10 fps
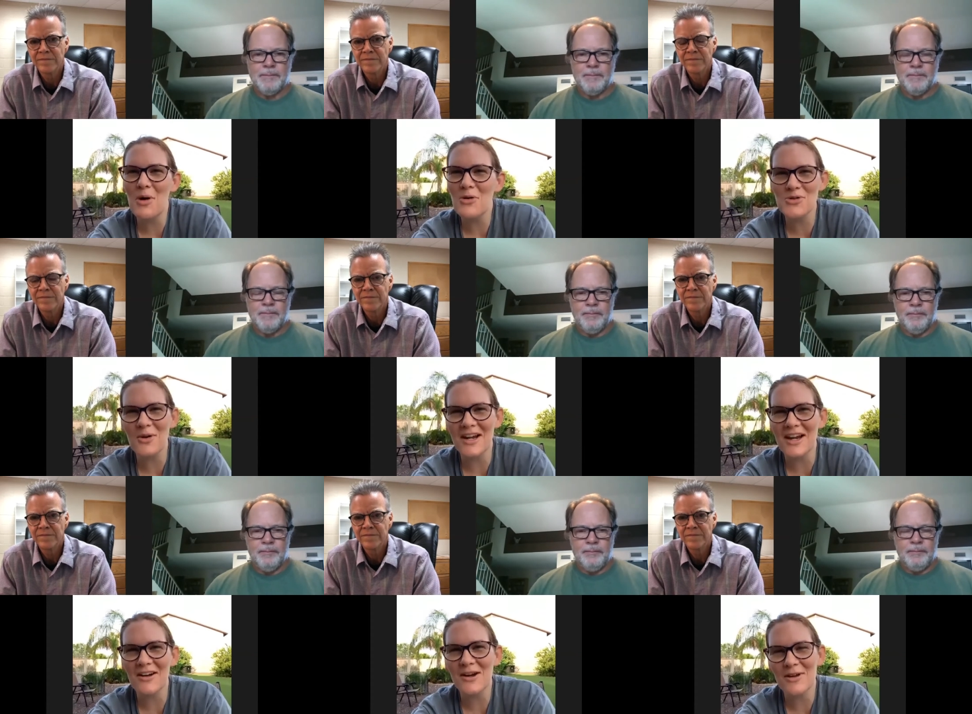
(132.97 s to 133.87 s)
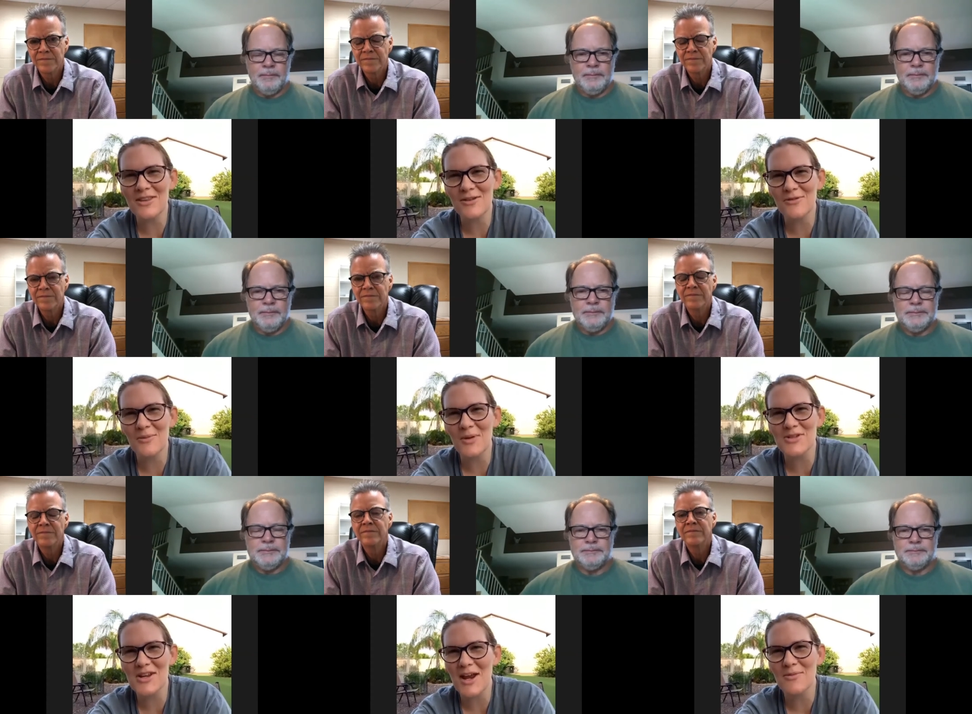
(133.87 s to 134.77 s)
Speaker 1: want to carry with you from those
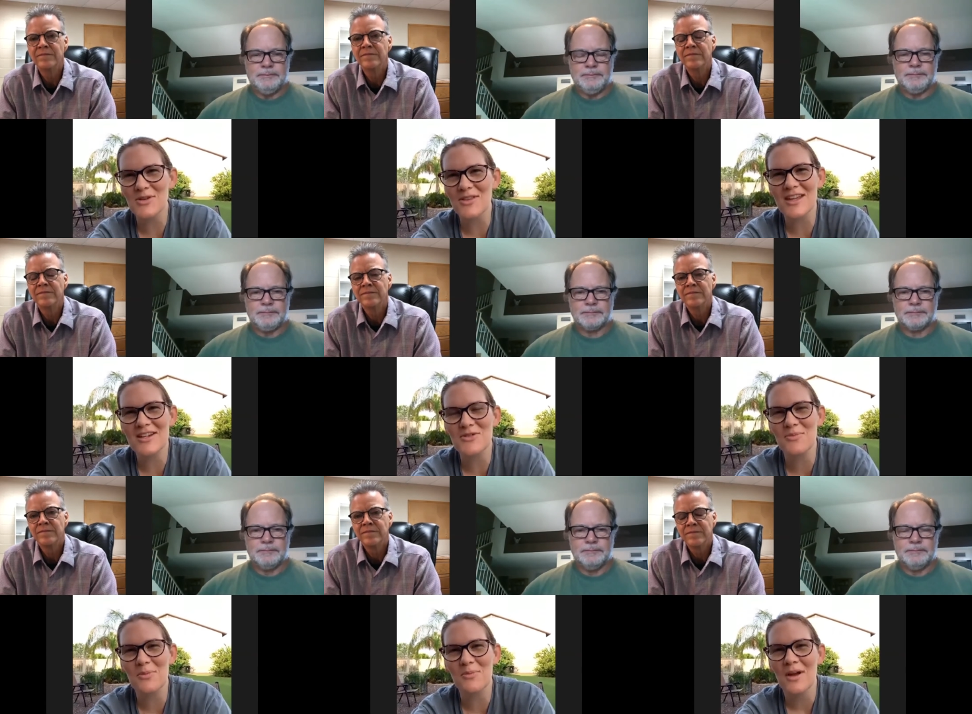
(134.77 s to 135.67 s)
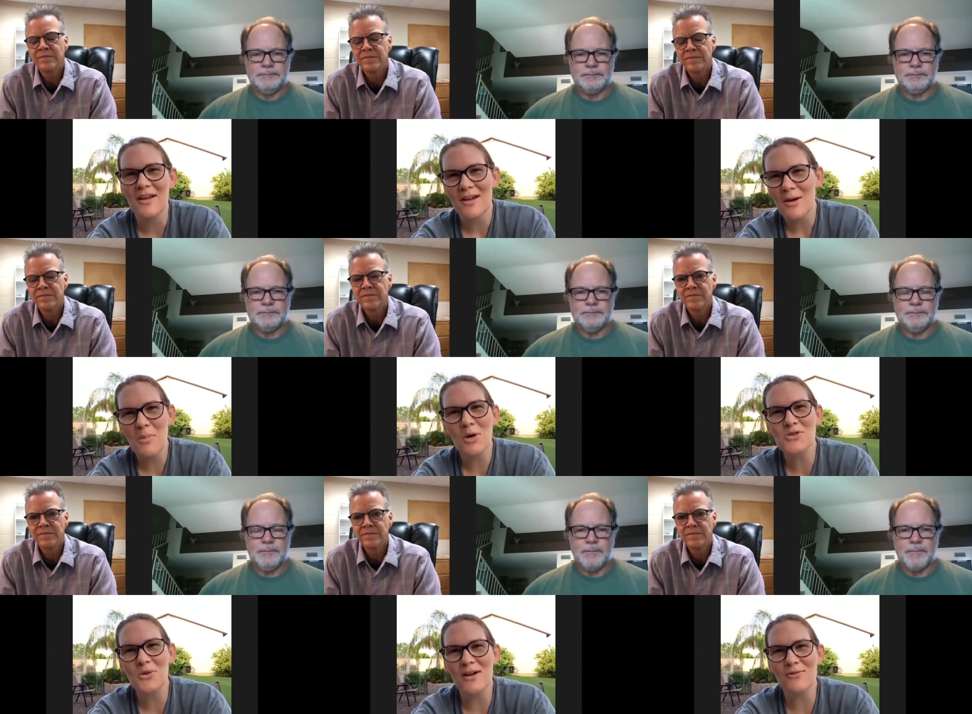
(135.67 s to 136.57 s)
times or the things you've been most
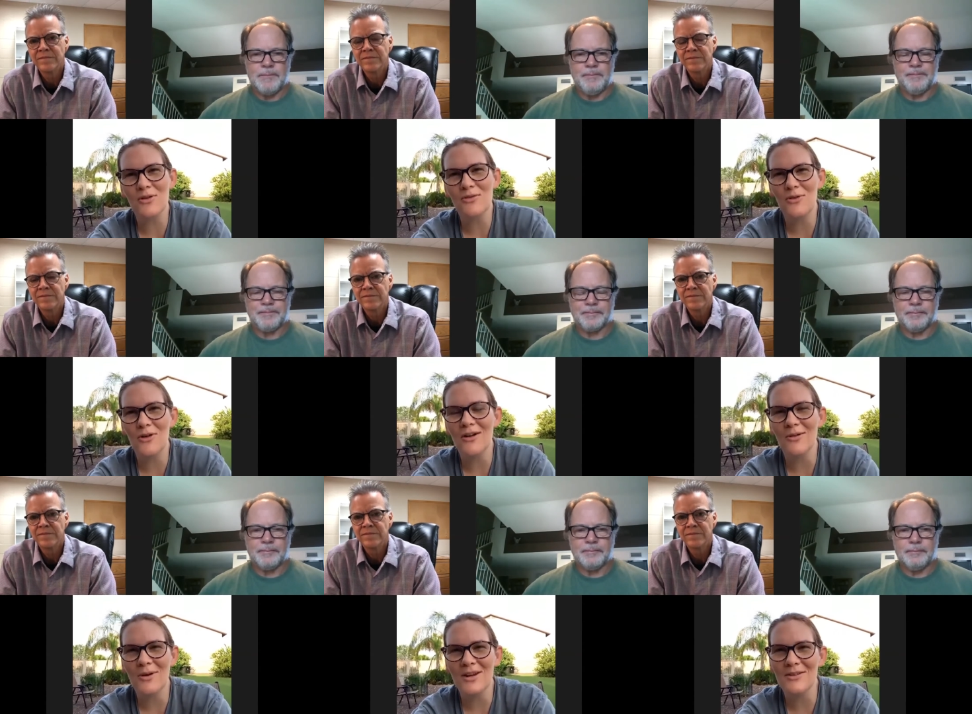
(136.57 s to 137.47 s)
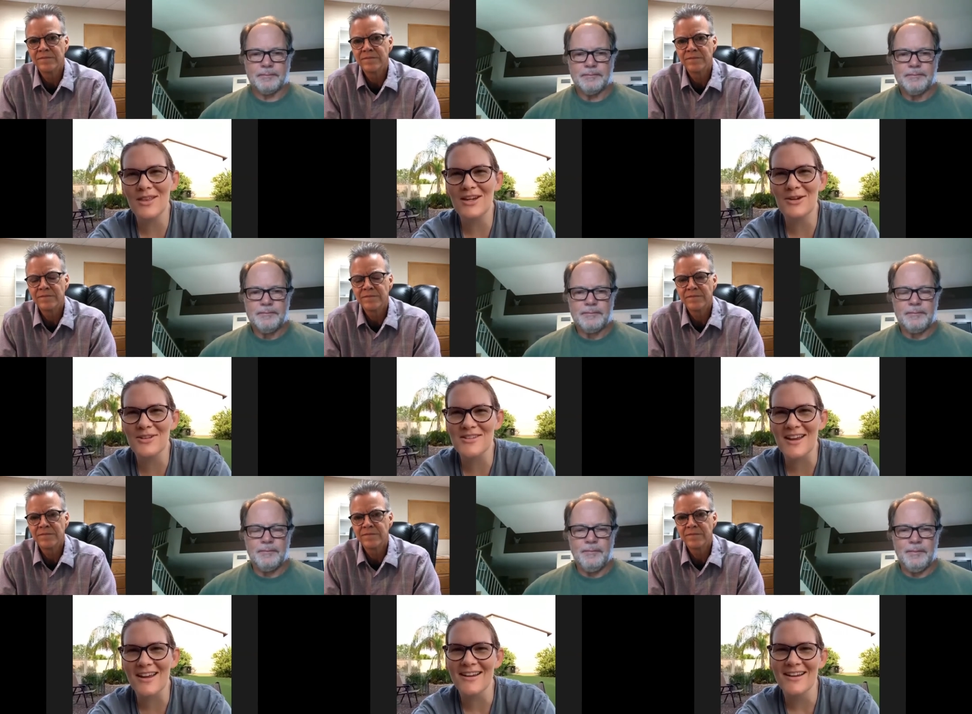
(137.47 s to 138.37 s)
grateful for what do you think you would say
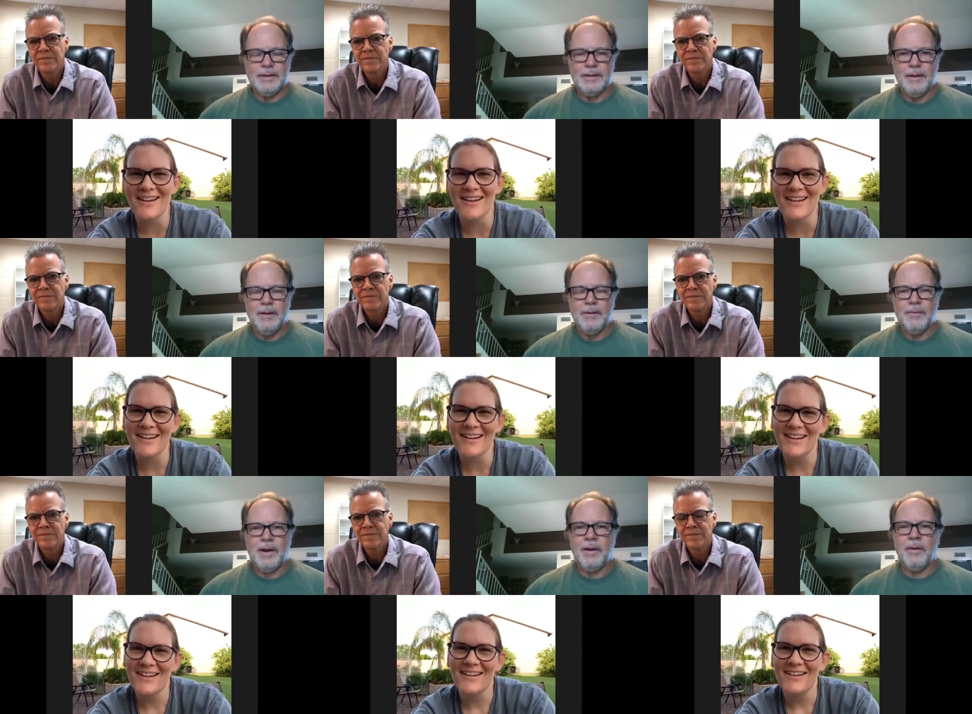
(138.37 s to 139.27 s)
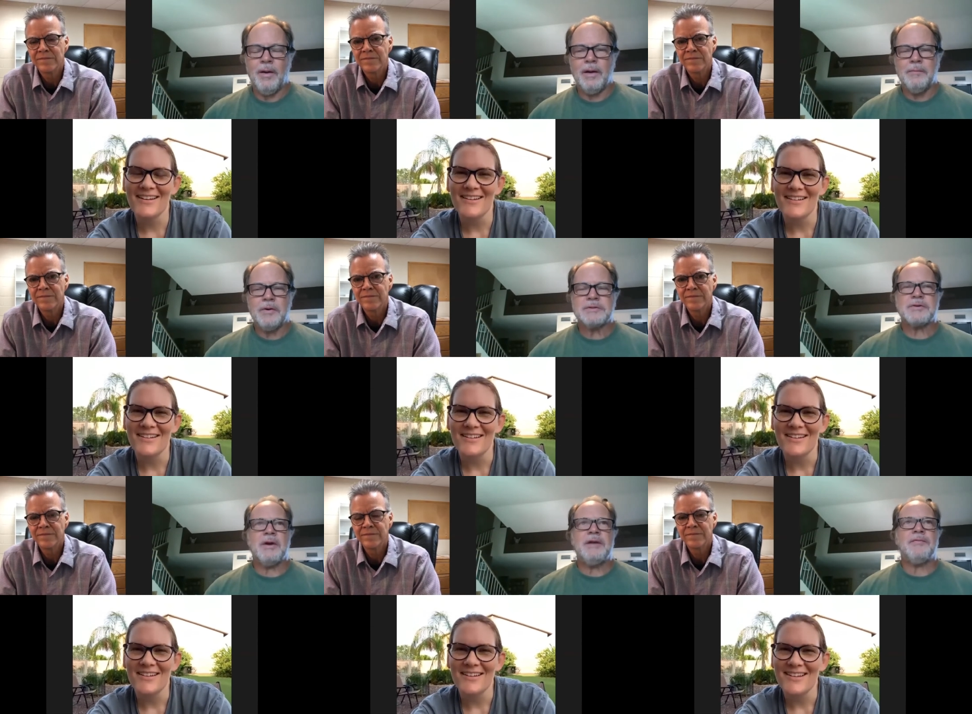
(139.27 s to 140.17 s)
Speaker 2: Wow, most
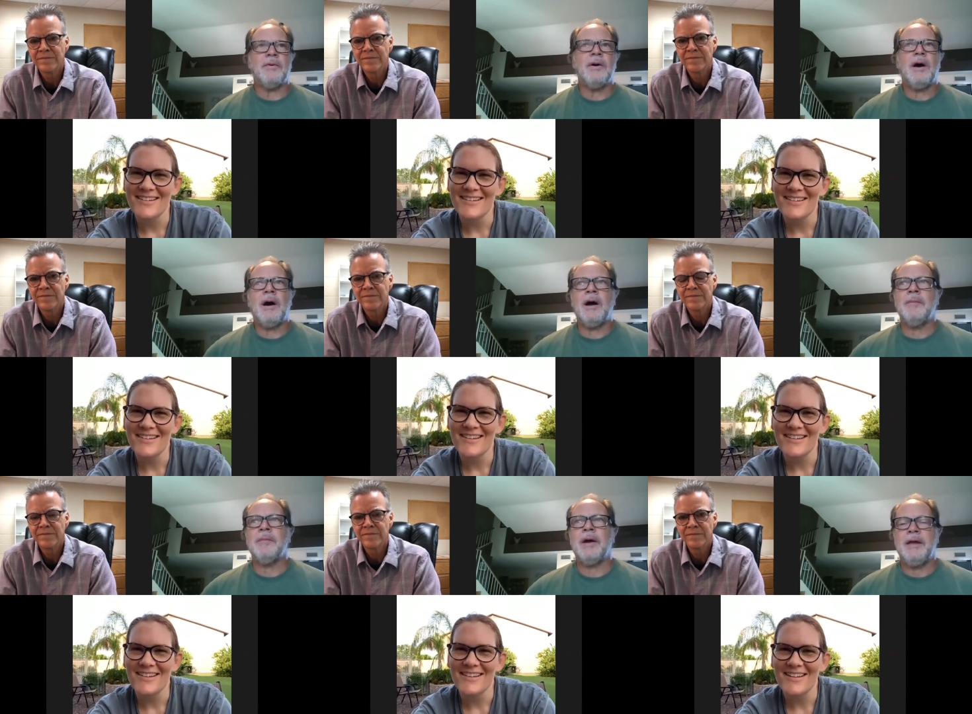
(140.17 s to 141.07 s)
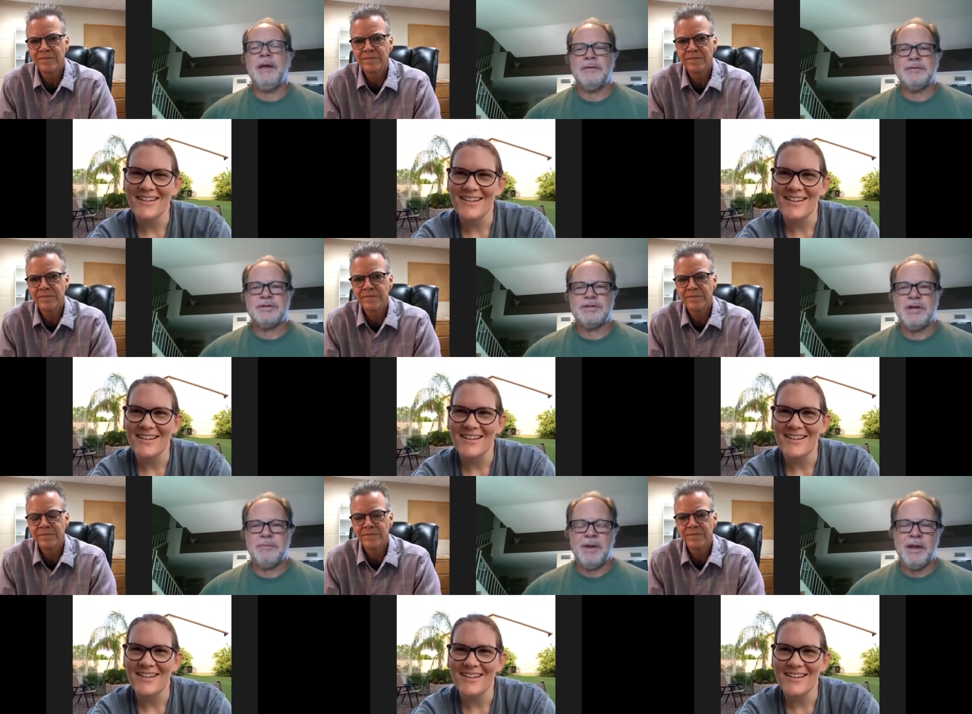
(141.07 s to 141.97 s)
grateful. Um, again, it's
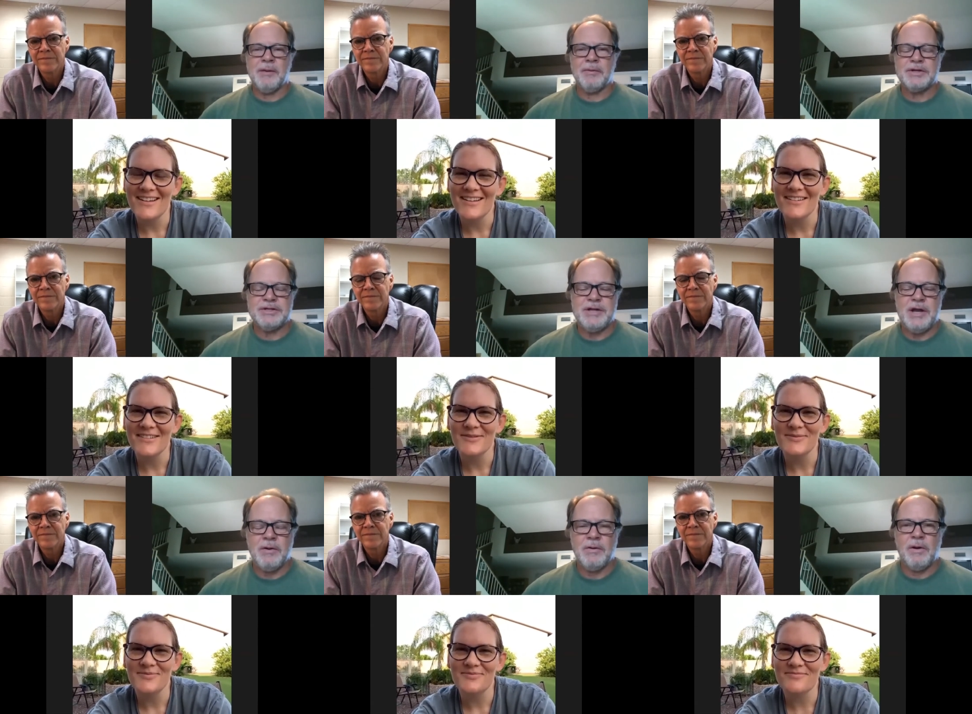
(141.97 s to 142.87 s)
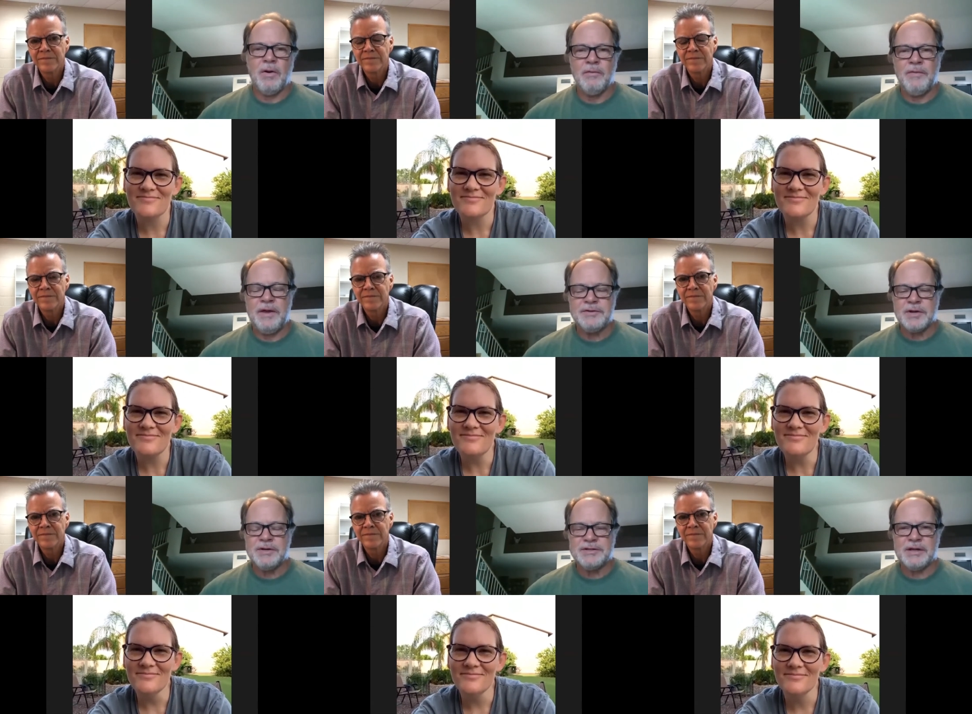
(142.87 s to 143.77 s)
sh- being able to share our faith
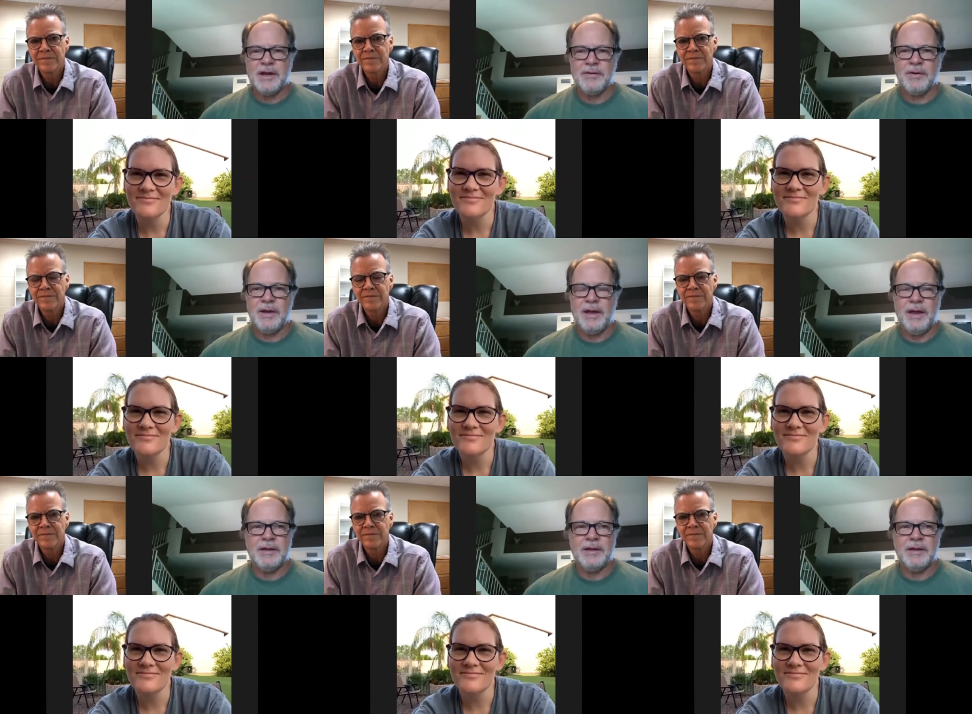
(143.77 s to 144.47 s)
journeys together and